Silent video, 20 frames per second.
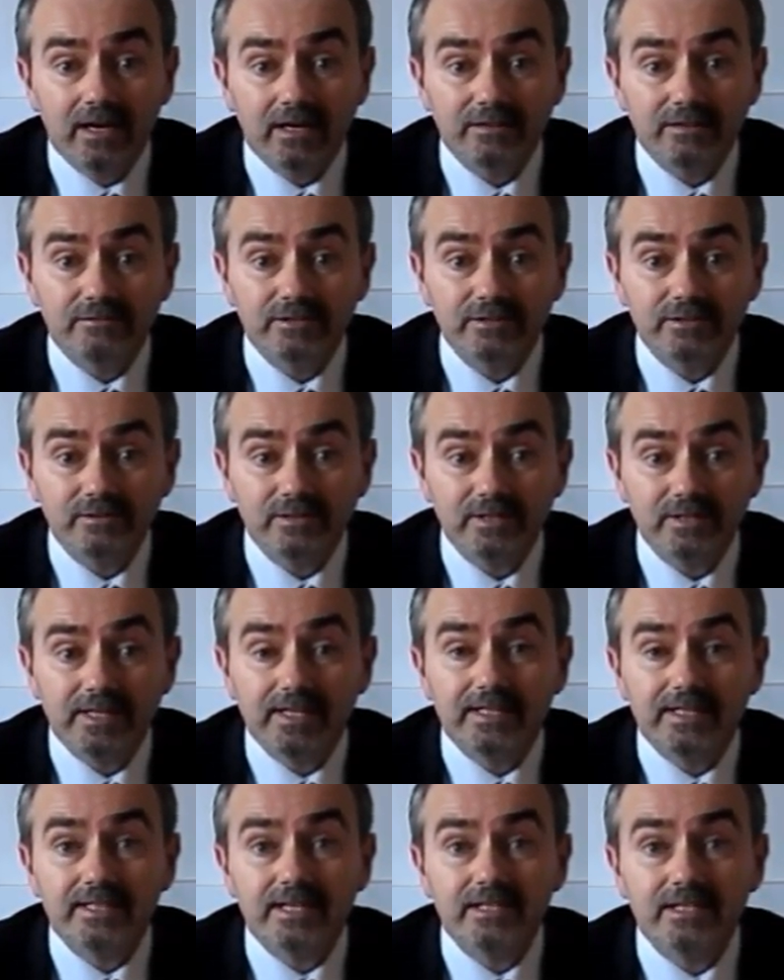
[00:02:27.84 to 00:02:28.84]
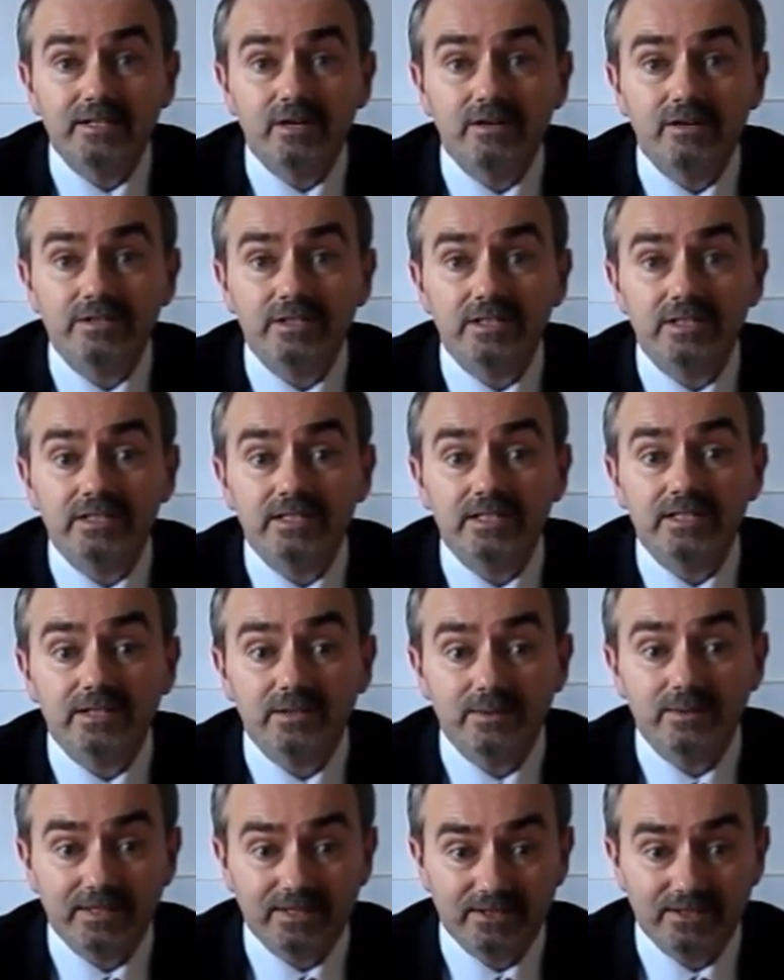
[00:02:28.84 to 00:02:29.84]
has resulted in a tense hostage
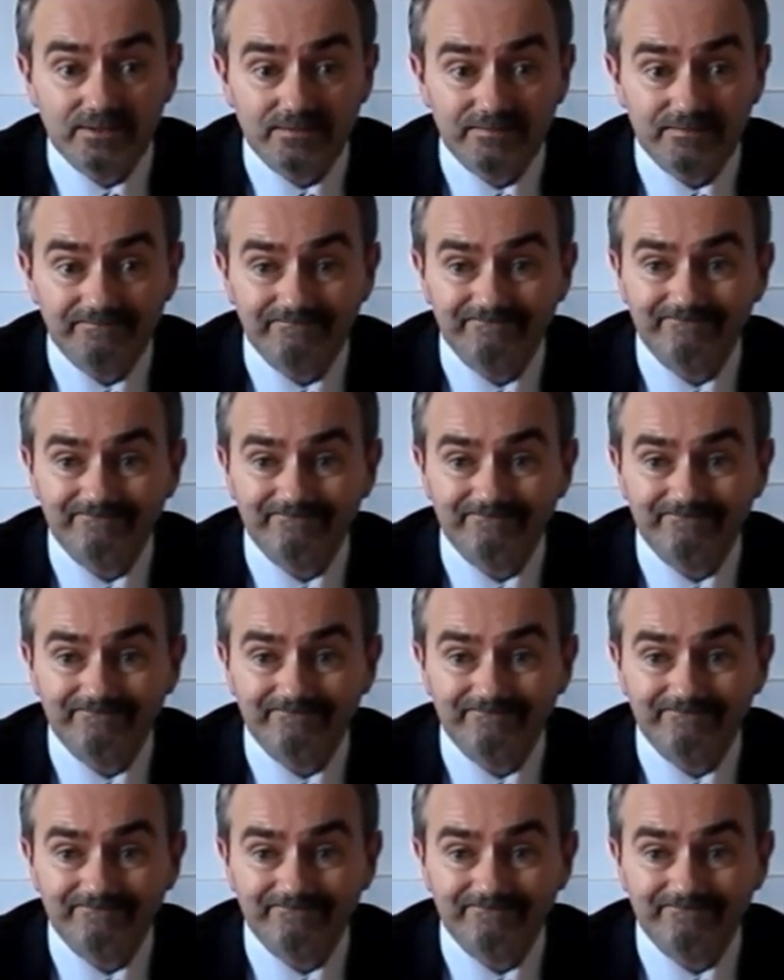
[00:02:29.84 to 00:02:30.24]
situation.